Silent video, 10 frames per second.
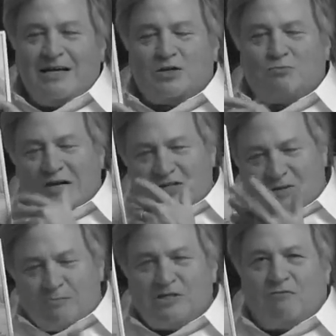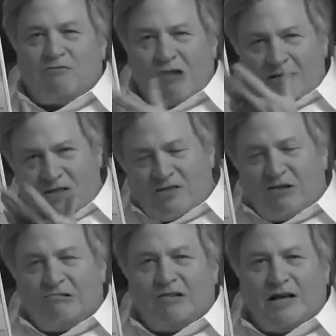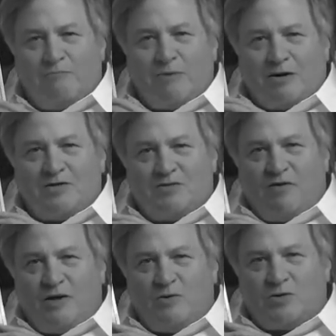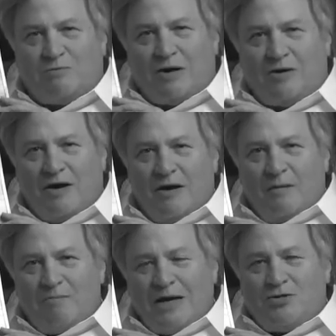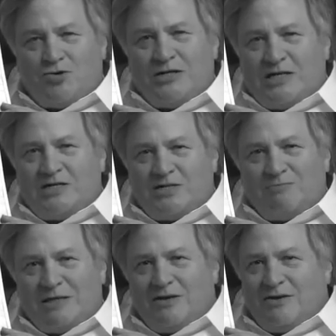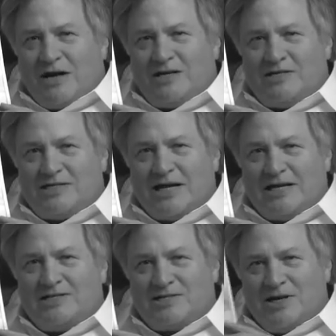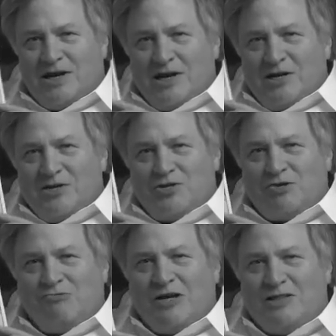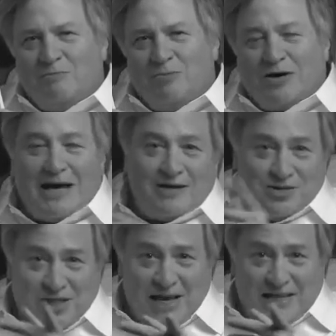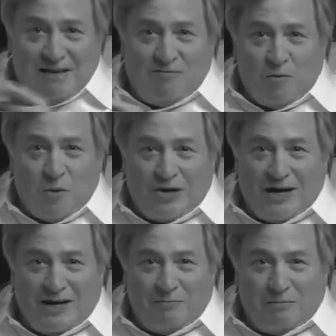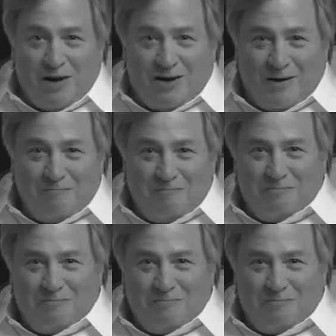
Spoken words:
he expressed himself rather thoroughly about his views about patriotism in the United States, and you should read the book. How did you like that for working in a plug?